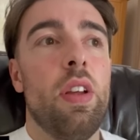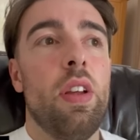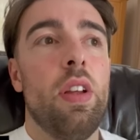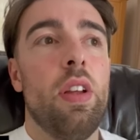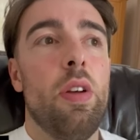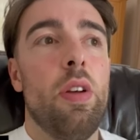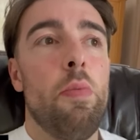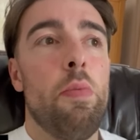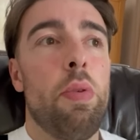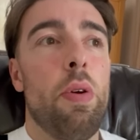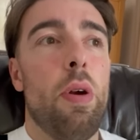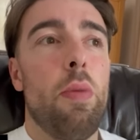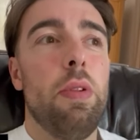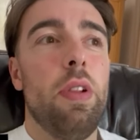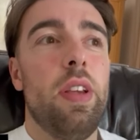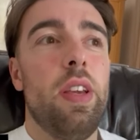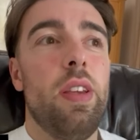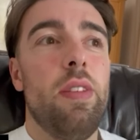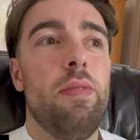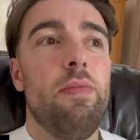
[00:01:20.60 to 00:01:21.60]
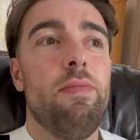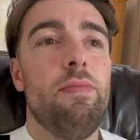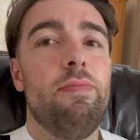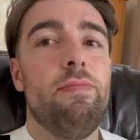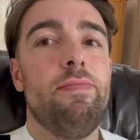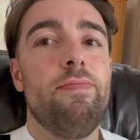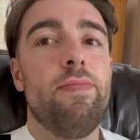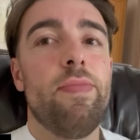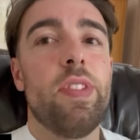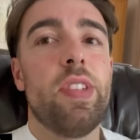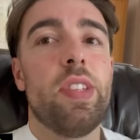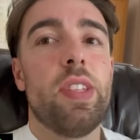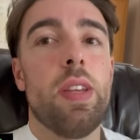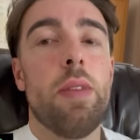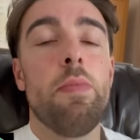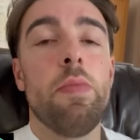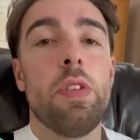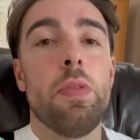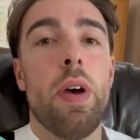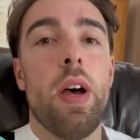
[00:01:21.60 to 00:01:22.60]
and probably
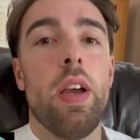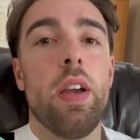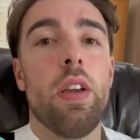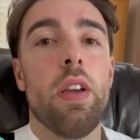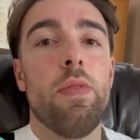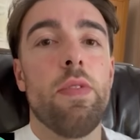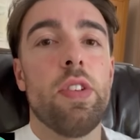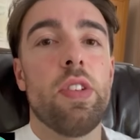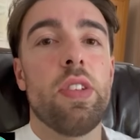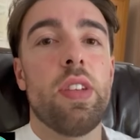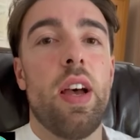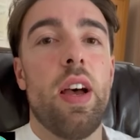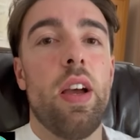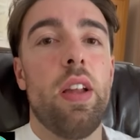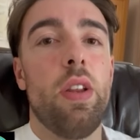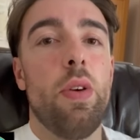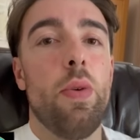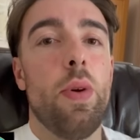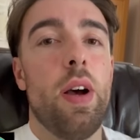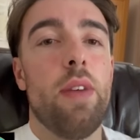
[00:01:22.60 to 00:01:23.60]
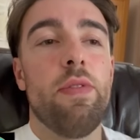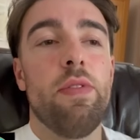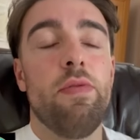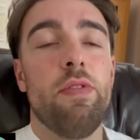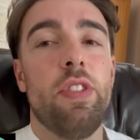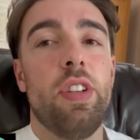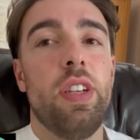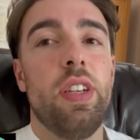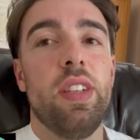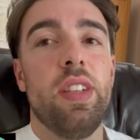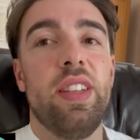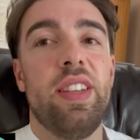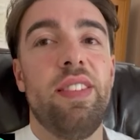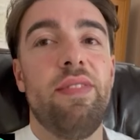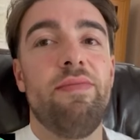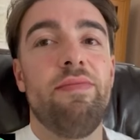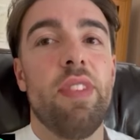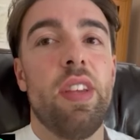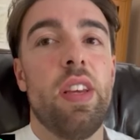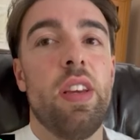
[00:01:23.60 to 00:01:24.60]
symptomatic of a side who haven't really
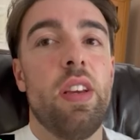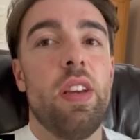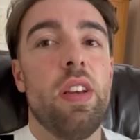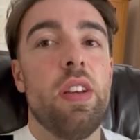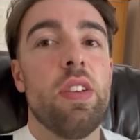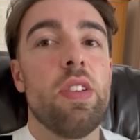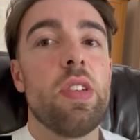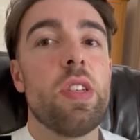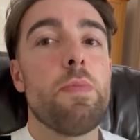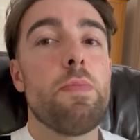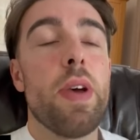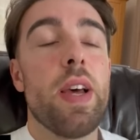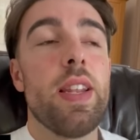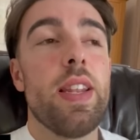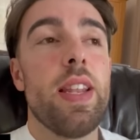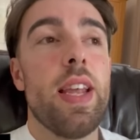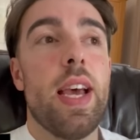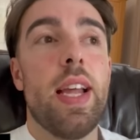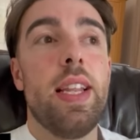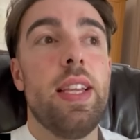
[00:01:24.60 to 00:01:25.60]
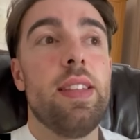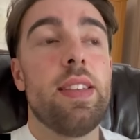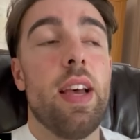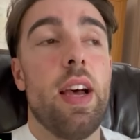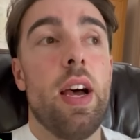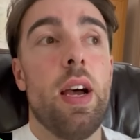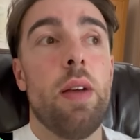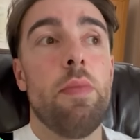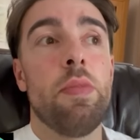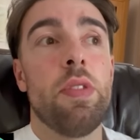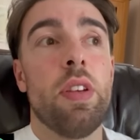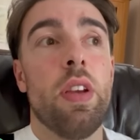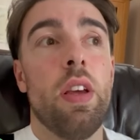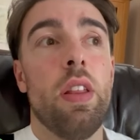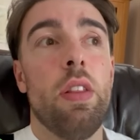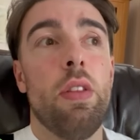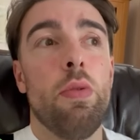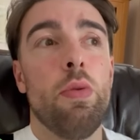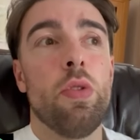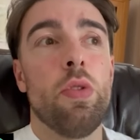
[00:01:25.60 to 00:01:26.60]
spent any time
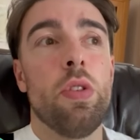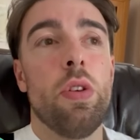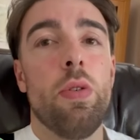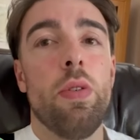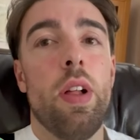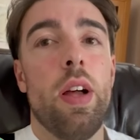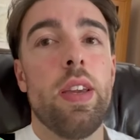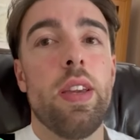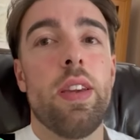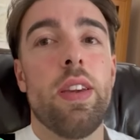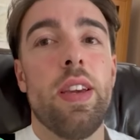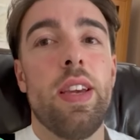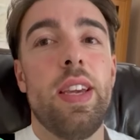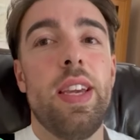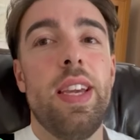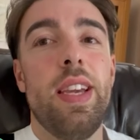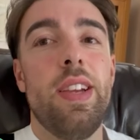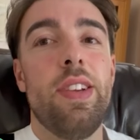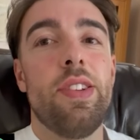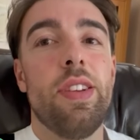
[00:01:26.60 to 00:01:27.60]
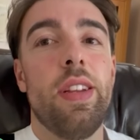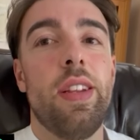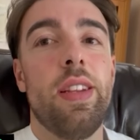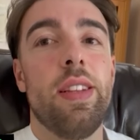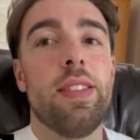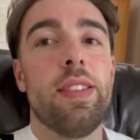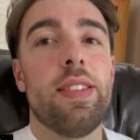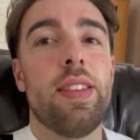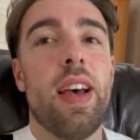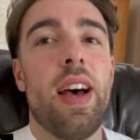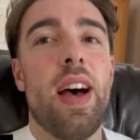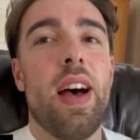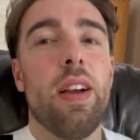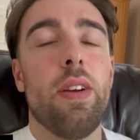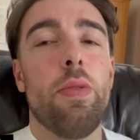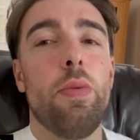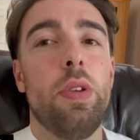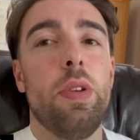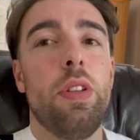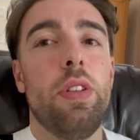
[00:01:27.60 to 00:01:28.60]
together. There was no like cohesion in
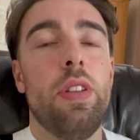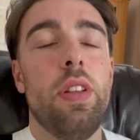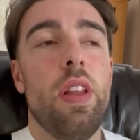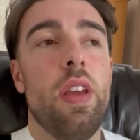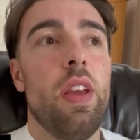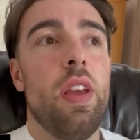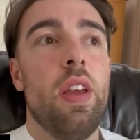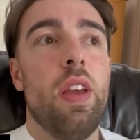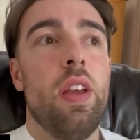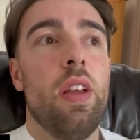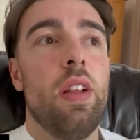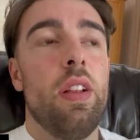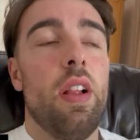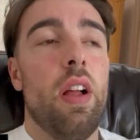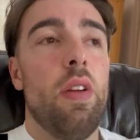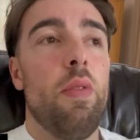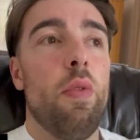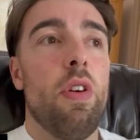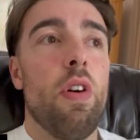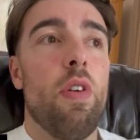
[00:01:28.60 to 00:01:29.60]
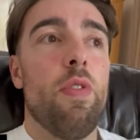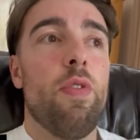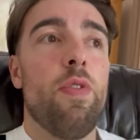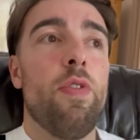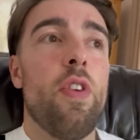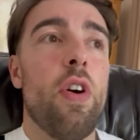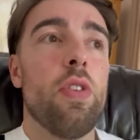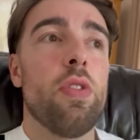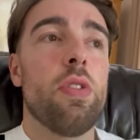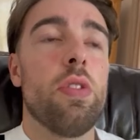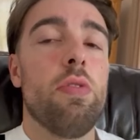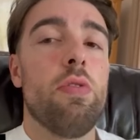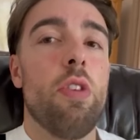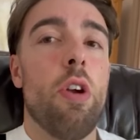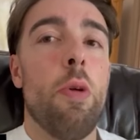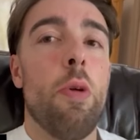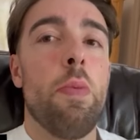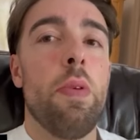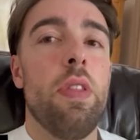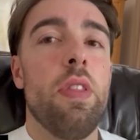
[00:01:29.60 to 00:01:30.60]
attack. We like we got Foster
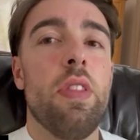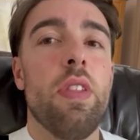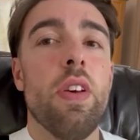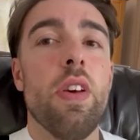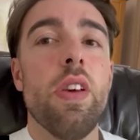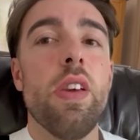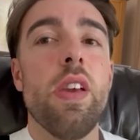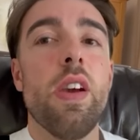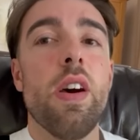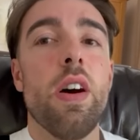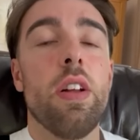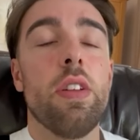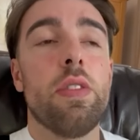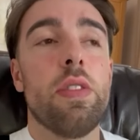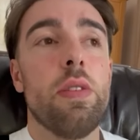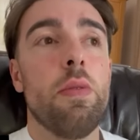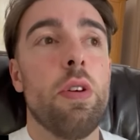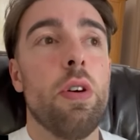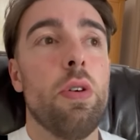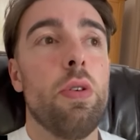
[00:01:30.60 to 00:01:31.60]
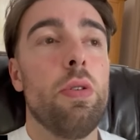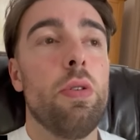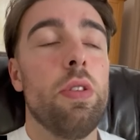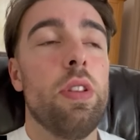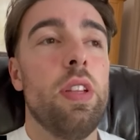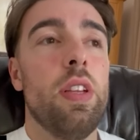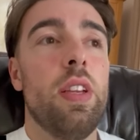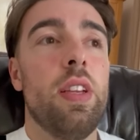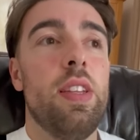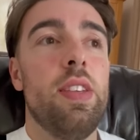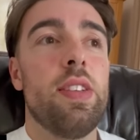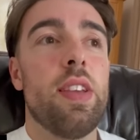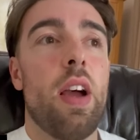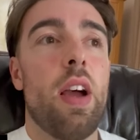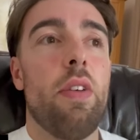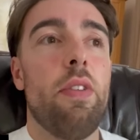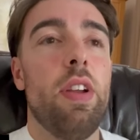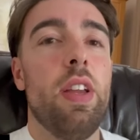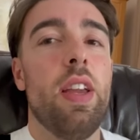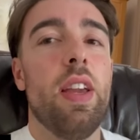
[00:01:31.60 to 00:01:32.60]
dropping thirty yards from goal, thinking he's
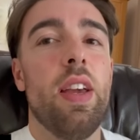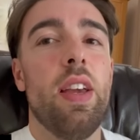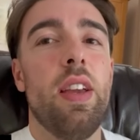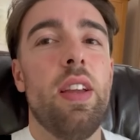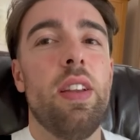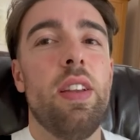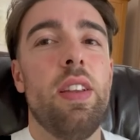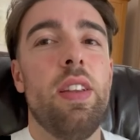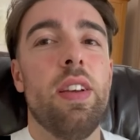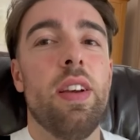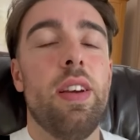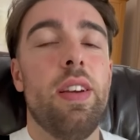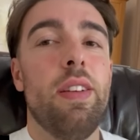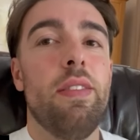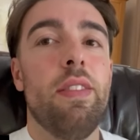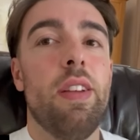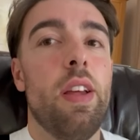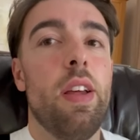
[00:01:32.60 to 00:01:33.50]
Harry Kane, and you're like,